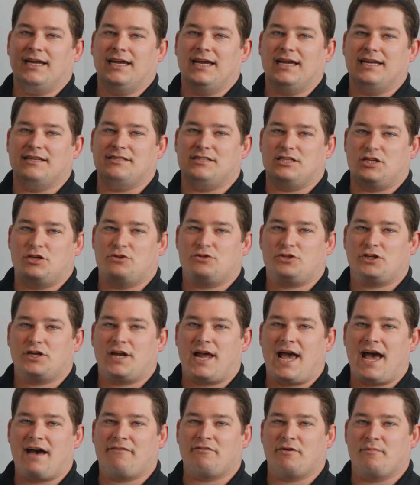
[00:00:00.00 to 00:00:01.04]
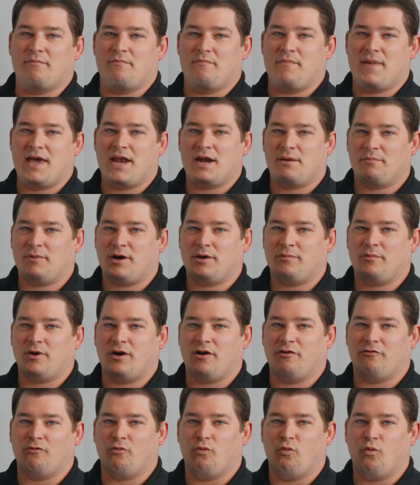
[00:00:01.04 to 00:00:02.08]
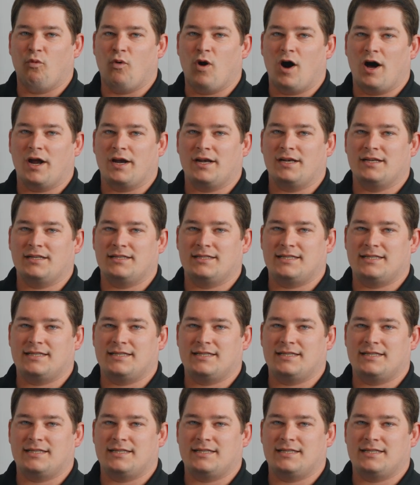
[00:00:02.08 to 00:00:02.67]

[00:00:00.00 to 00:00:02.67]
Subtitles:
is you should have a minimum of one